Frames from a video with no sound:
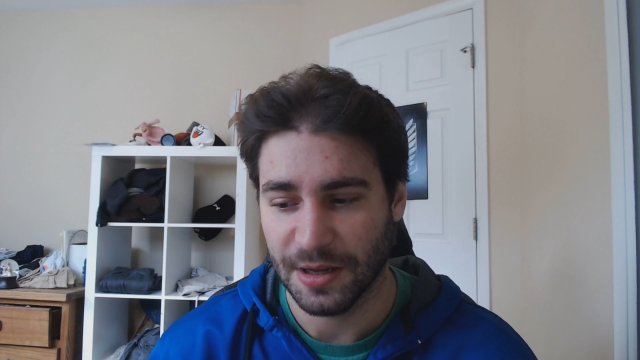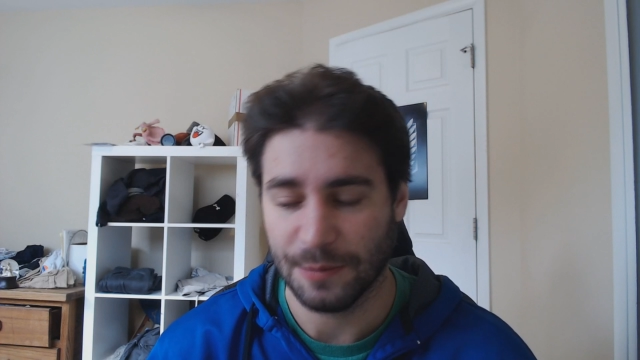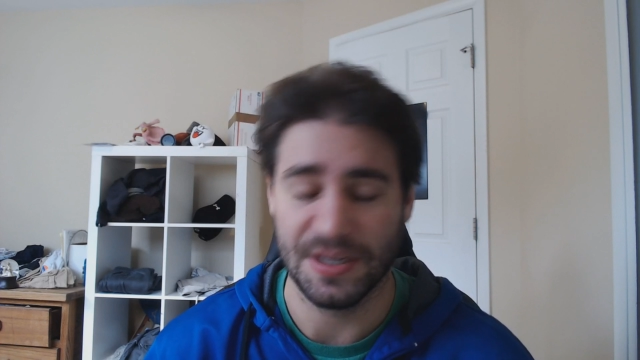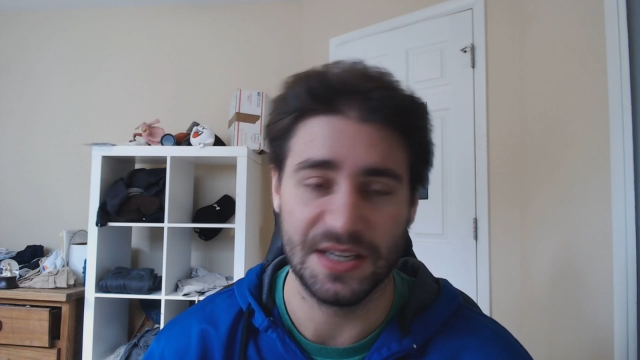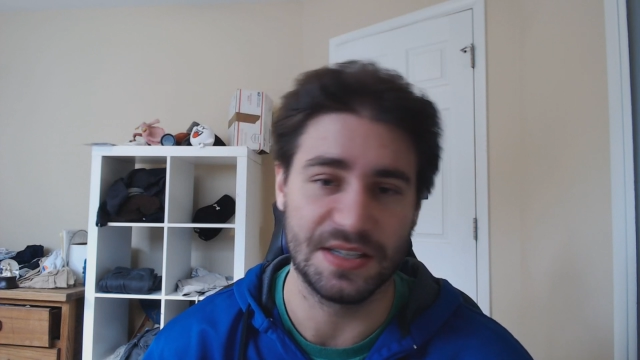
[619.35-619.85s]

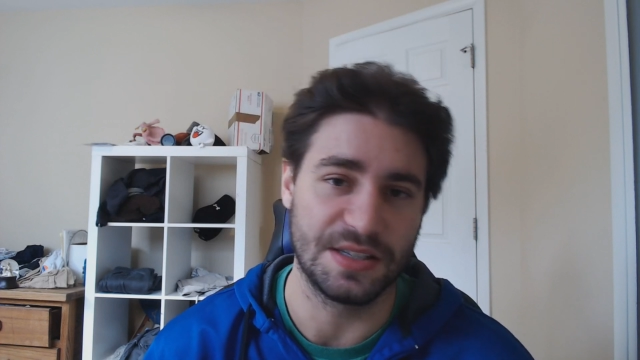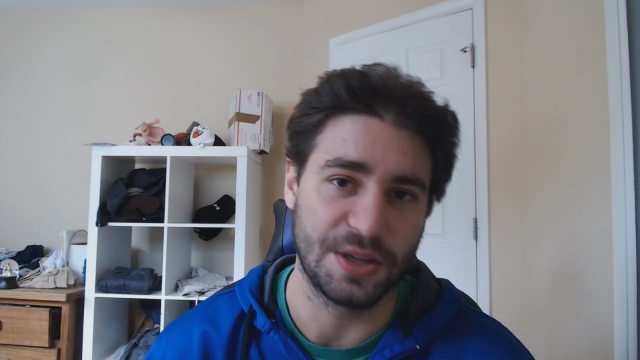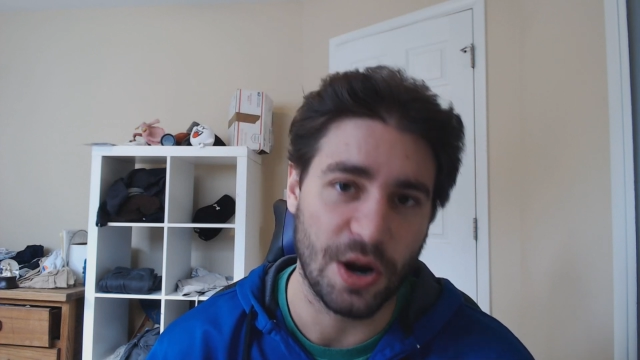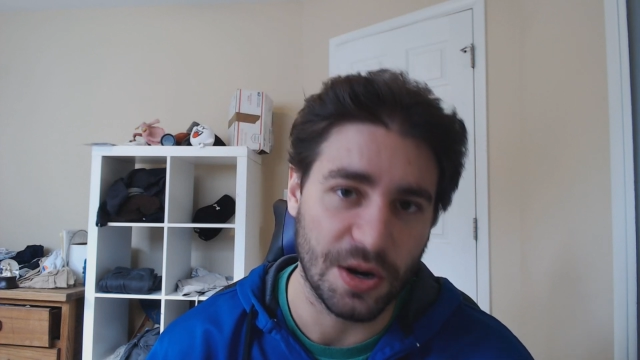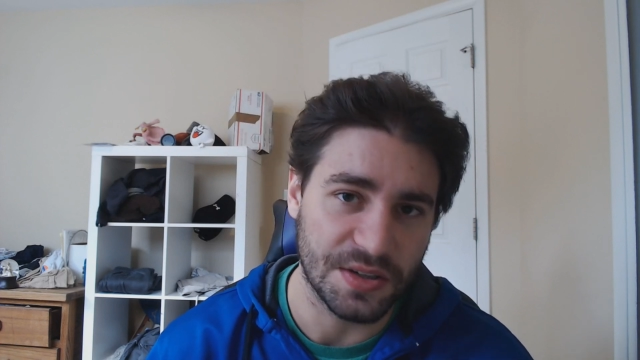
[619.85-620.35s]
Peak is the
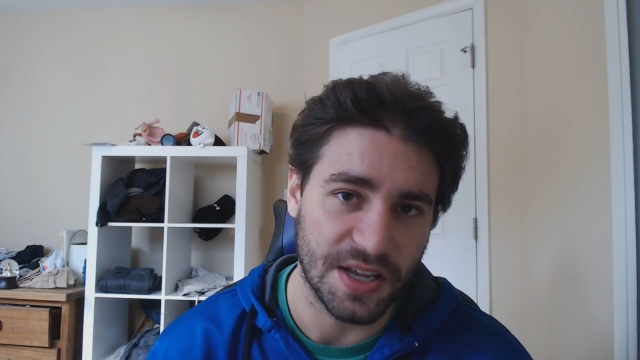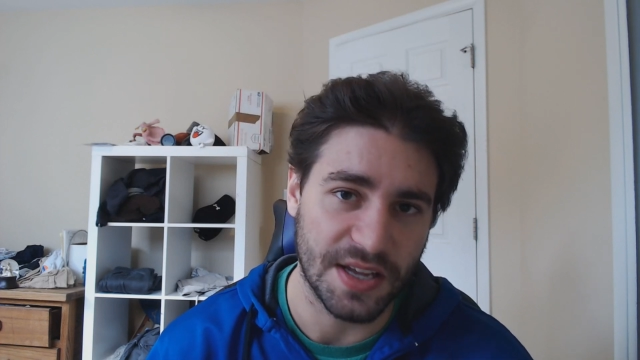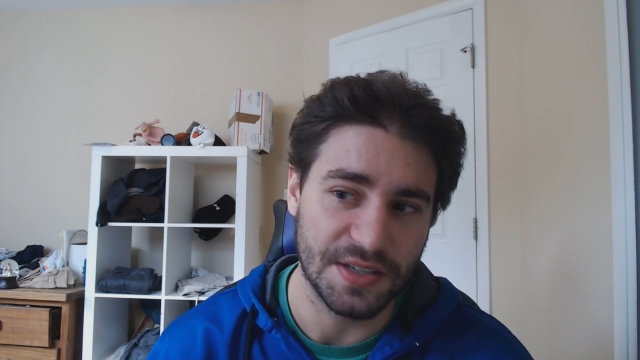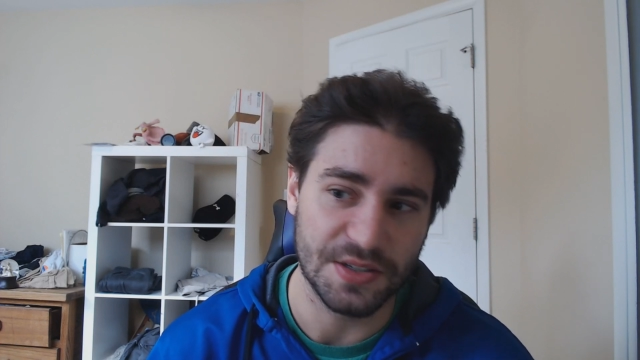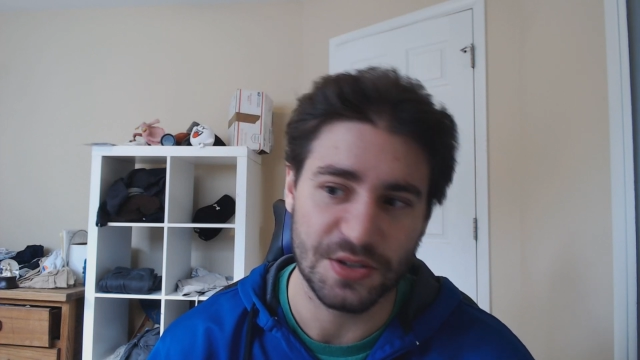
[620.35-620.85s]
cart
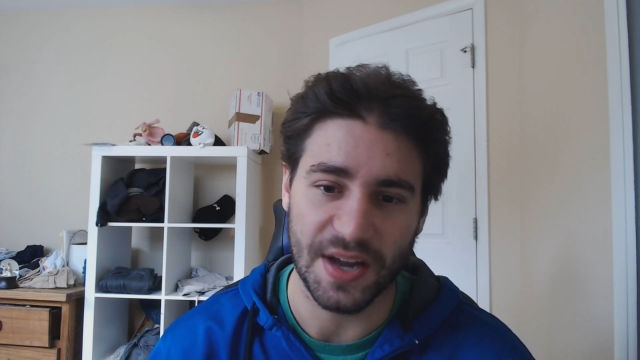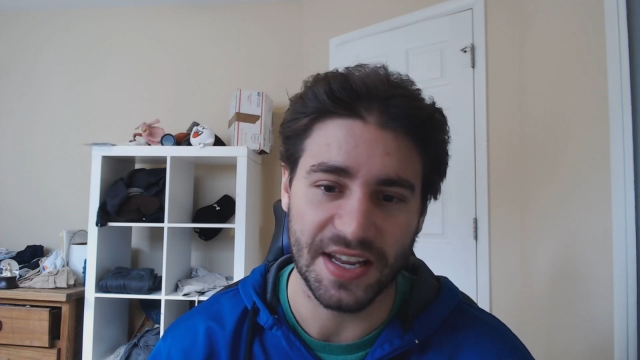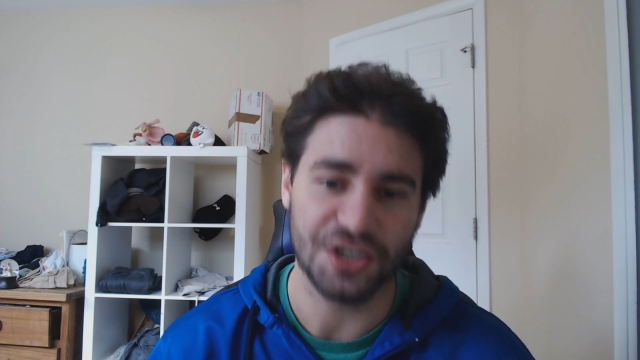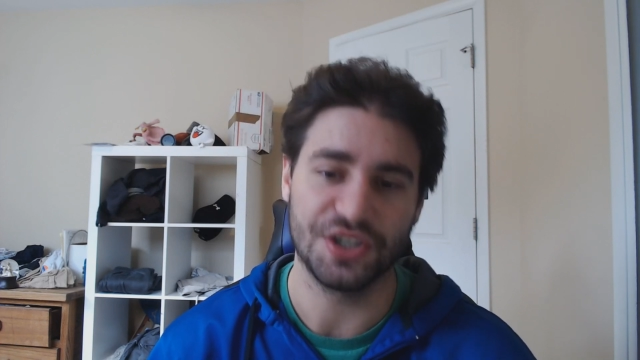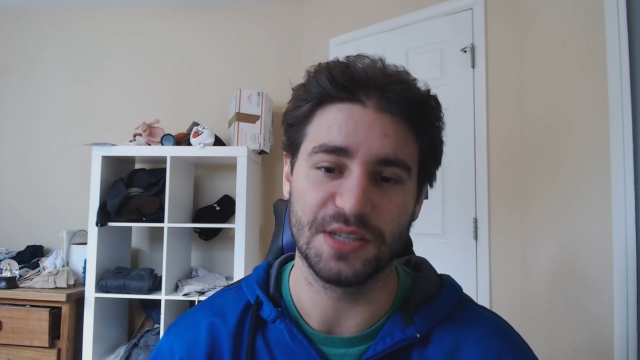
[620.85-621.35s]
Titan, so I
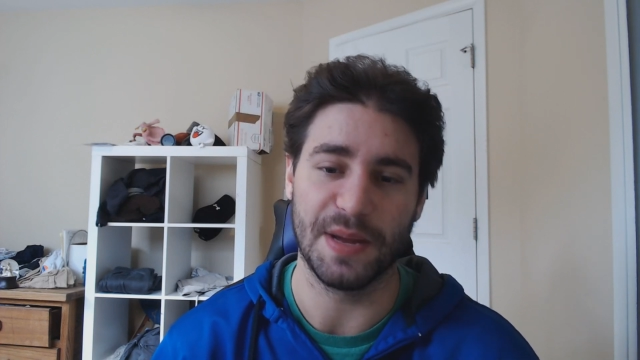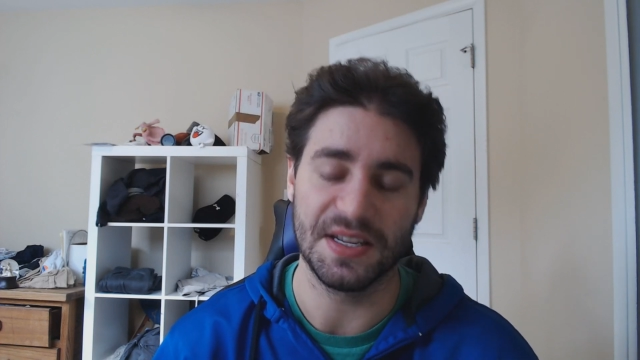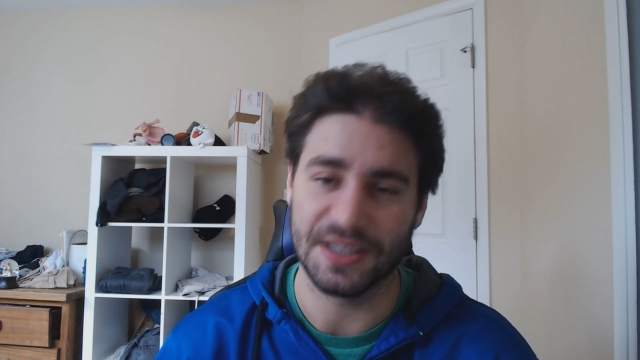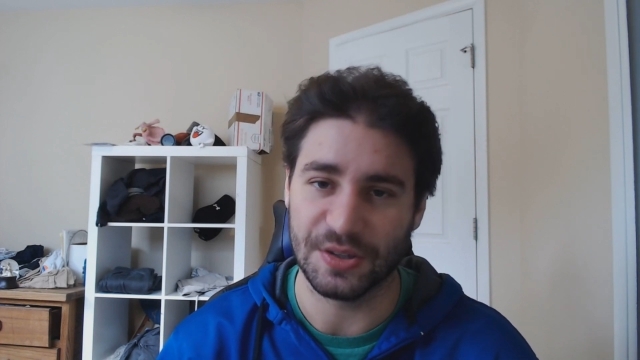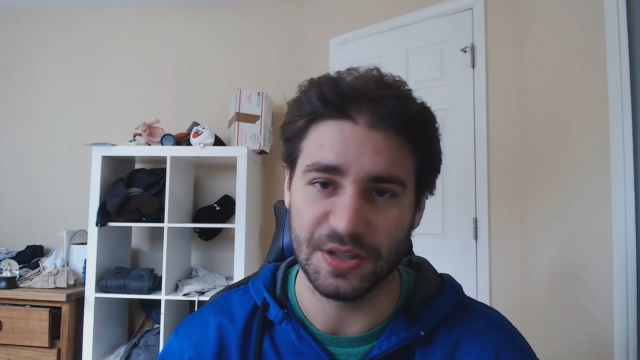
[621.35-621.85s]
guess she's
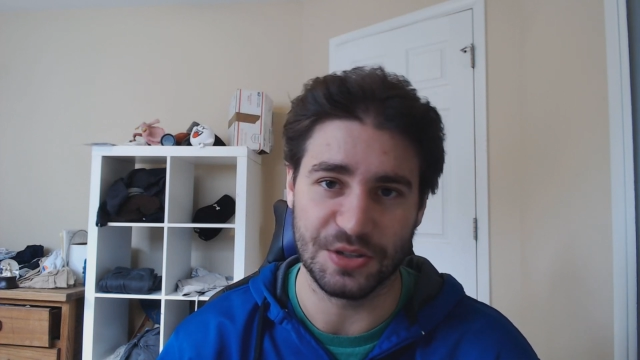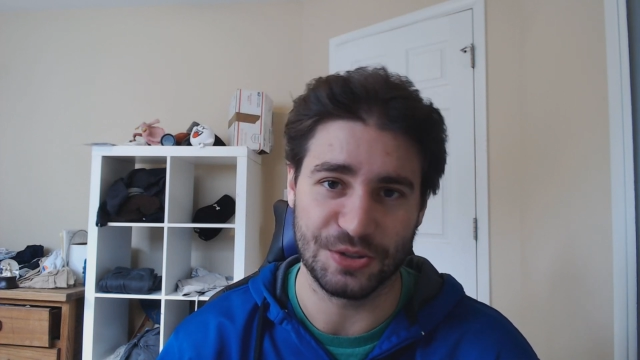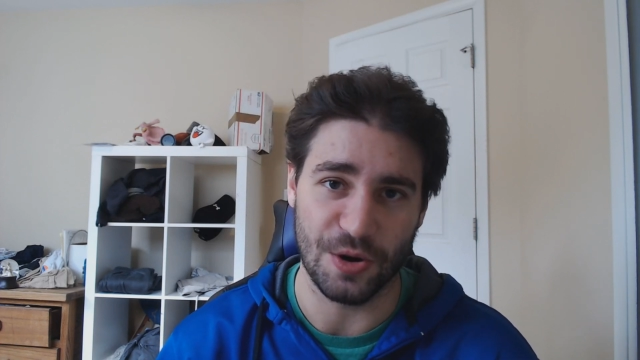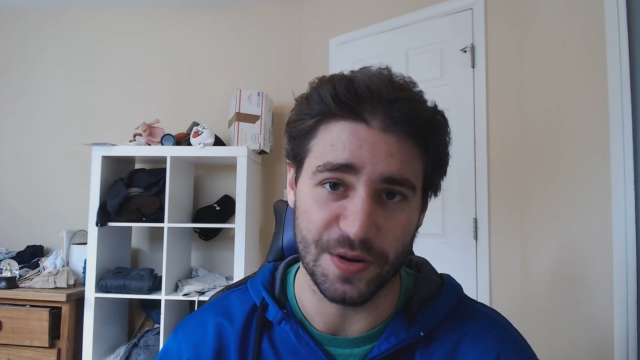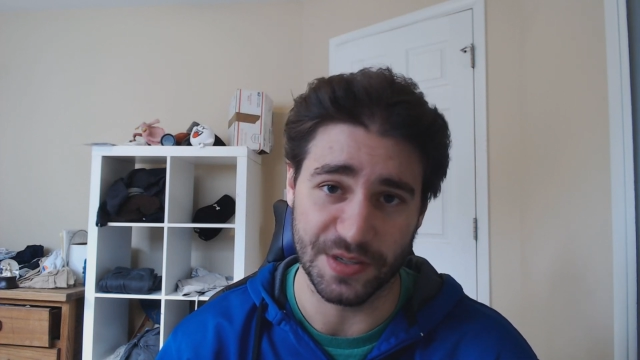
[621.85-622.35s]
basically the
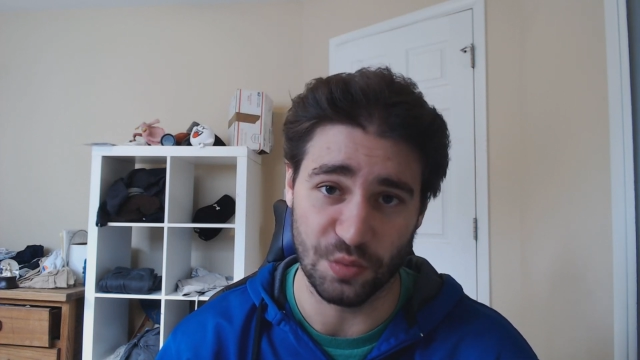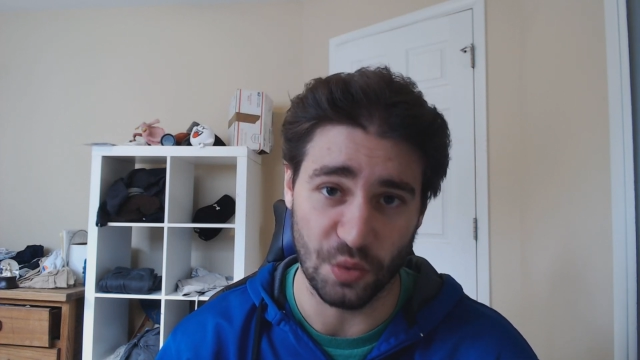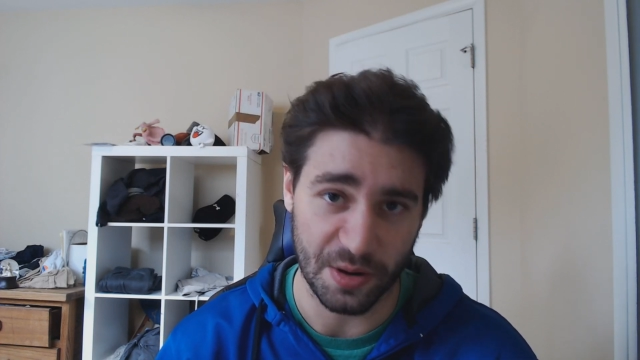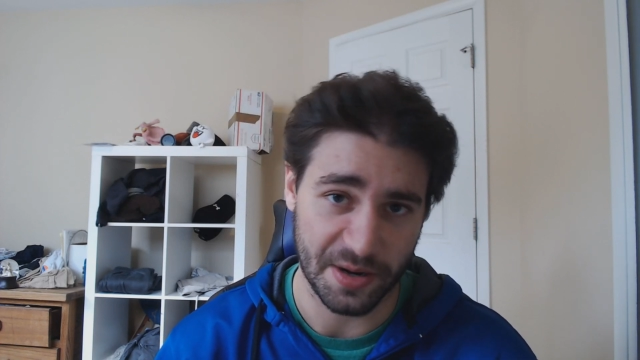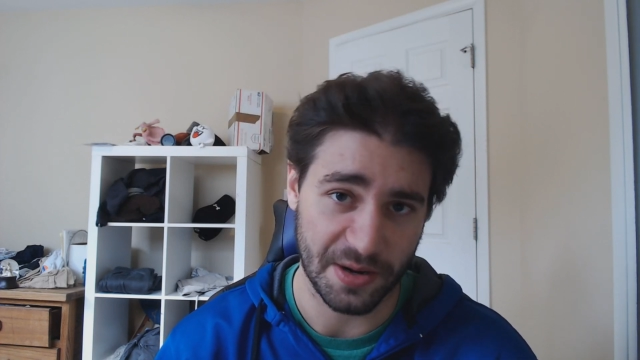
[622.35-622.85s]
strongest
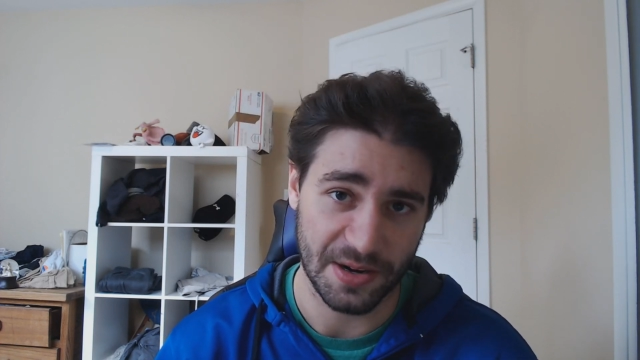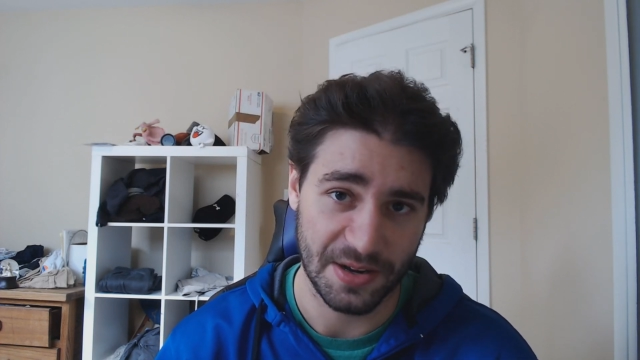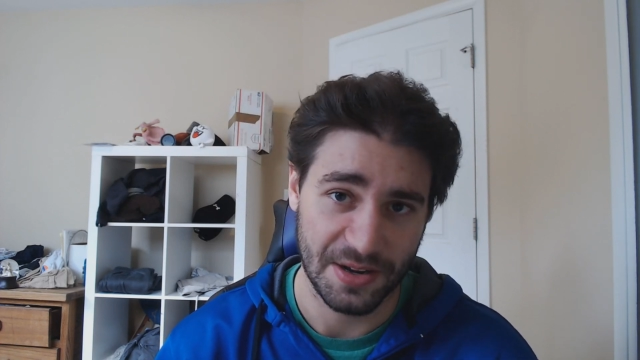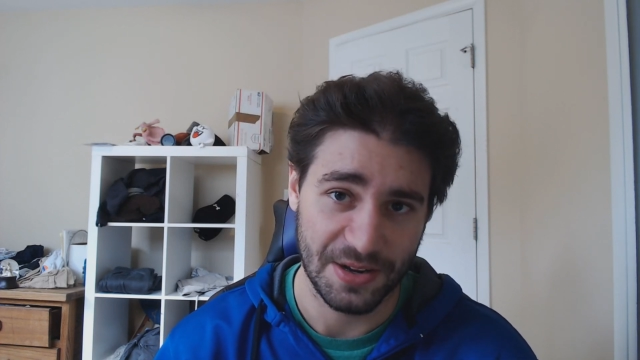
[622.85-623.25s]
warrior